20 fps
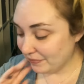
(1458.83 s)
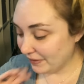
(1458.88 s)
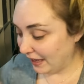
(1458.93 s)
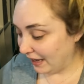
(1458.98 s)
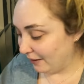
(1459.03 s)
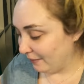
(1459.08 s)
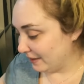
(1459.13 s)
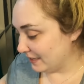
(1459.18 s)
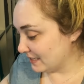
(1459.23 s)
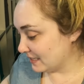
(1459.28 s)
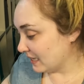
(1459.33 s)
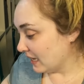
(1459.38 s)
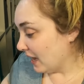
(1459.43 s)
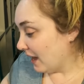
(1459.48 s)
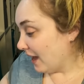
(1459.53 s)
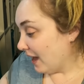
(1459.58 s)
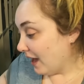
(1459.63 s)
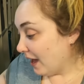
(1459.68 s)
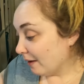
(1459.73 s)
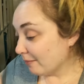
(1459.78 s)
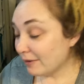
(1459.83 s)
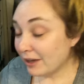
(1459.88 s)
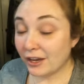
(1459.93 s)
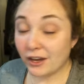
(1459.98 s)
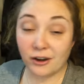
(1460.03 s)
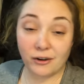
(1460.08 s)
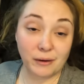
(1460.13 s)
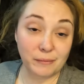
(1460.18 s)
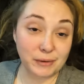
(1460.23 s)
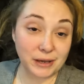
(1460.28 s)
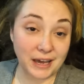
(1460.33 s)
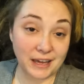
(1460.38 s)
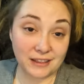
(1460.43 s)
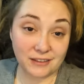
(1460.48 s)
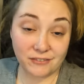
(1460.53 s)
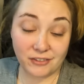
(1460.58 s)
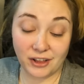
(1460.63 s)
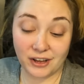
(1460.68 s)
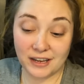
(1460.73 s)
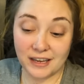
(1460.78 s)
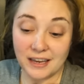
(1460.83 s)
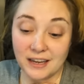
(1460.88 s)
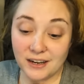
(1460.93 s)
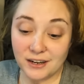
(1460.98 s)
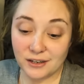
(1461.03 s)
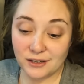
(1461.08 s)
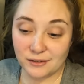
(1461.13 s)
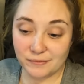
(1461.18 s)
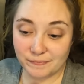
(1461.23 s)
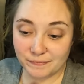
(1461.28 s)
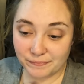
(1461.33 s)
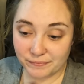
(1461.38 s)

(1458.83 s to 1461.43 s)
Anyways, I'm gonna go. I'm gonna end the vlog here,